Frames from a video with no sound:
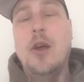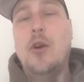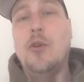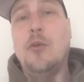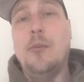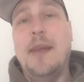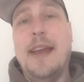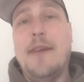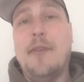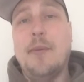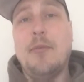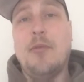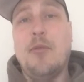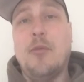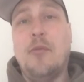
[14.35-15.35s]
I normally have
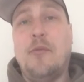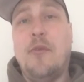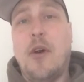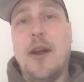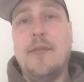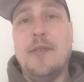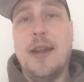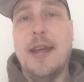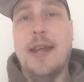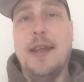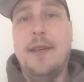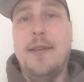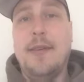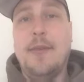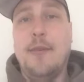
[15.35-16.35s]
up to sort of 5
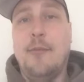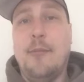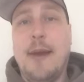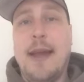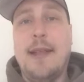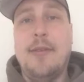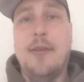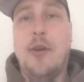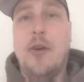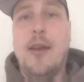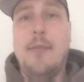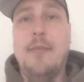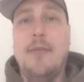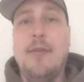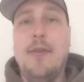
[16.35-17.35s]
days of bad
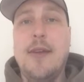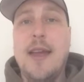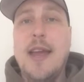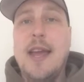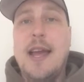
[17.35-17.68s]
times.